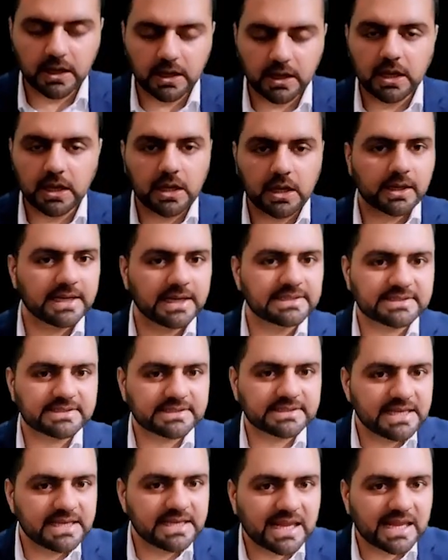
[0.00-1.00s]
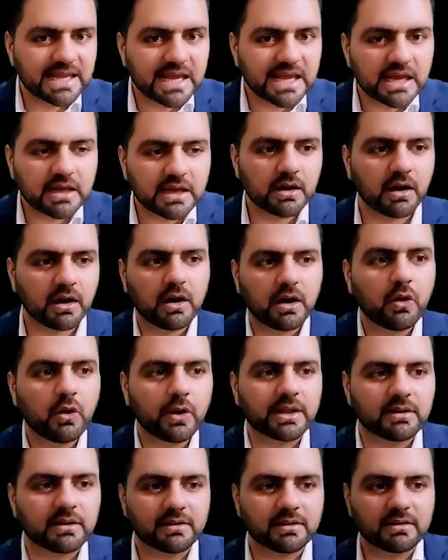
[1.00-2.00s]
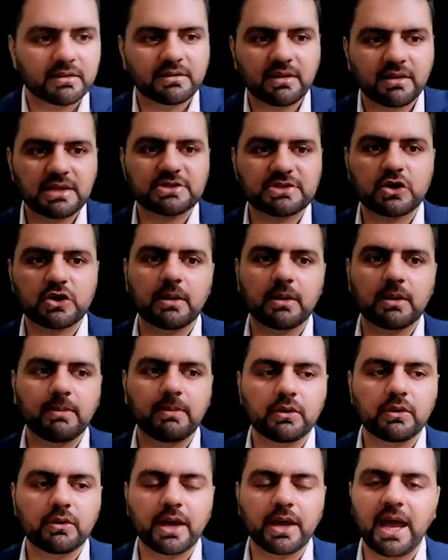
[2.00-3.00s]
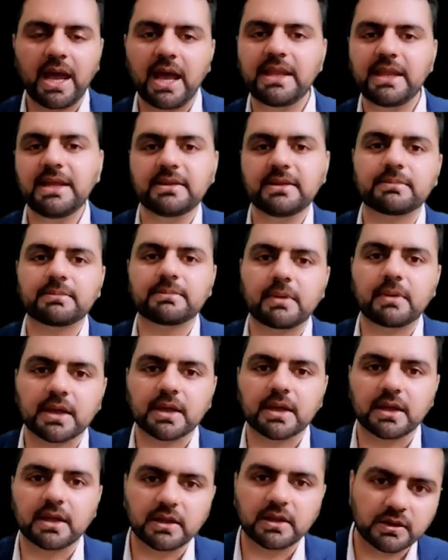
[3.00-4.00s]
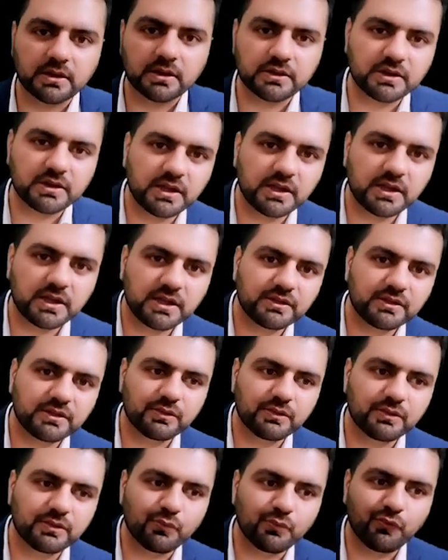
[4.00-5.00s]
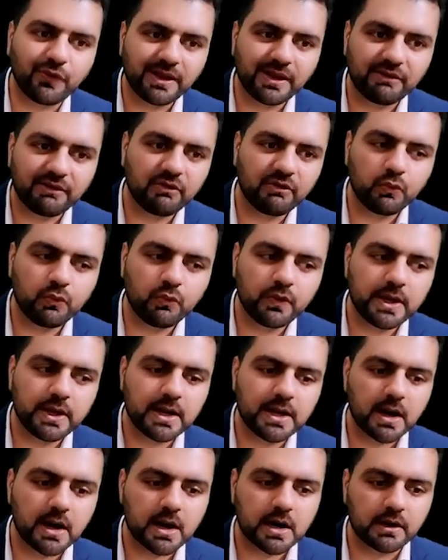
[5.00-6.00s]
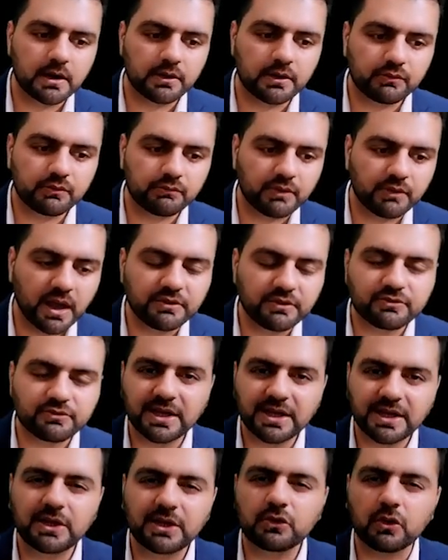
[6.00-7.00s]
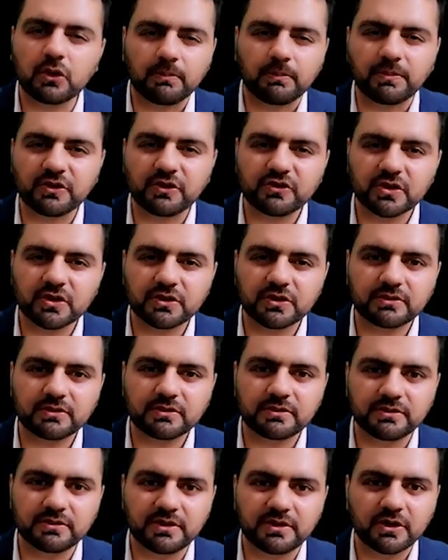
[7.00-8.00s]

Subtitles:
guys, okay, let's talk about any other market. Whenever we are entering into a business, there is